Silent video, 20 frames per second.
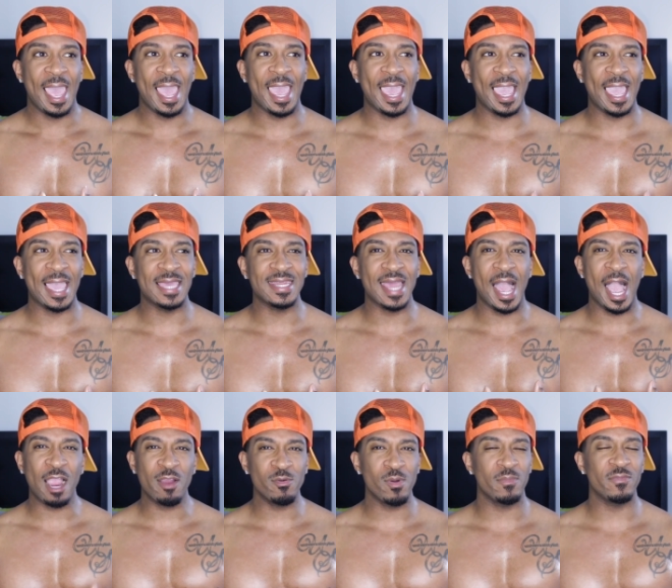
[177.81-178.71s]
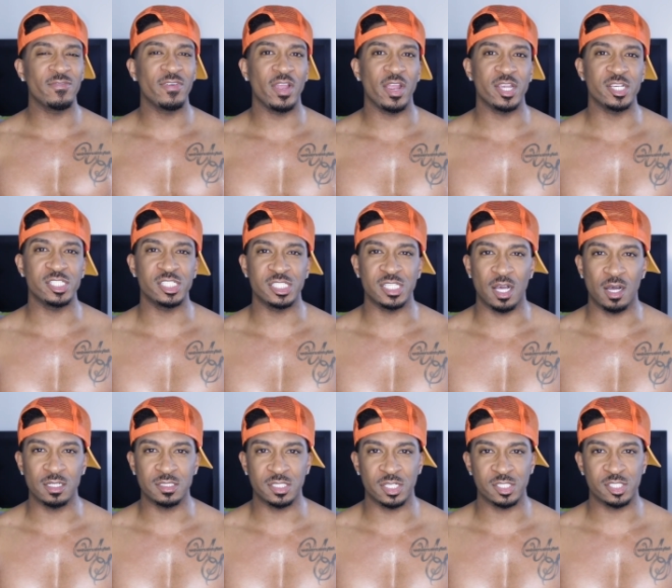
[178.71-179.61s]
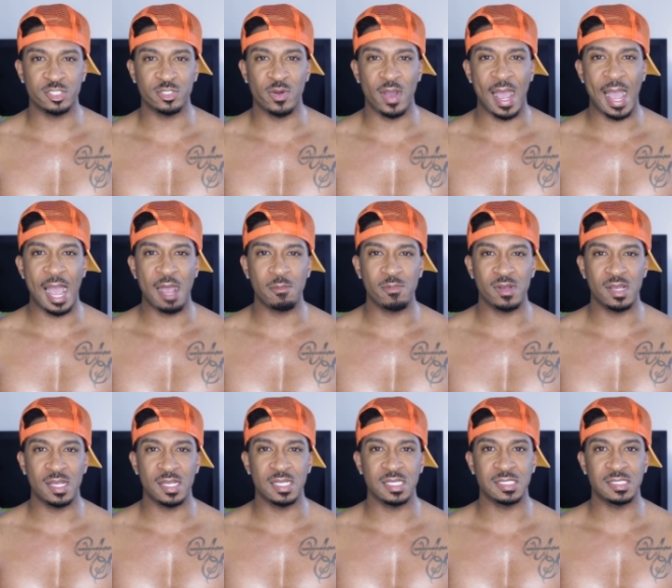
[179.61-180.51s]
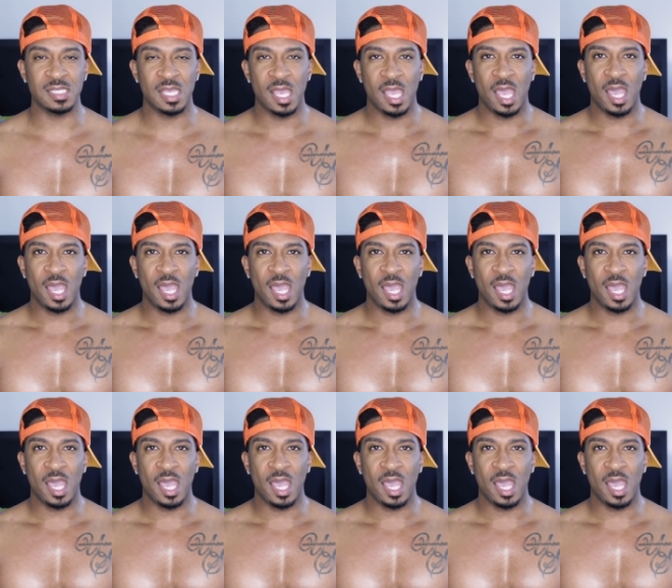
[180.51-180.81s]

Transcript: and I grew up very sheltered, so I was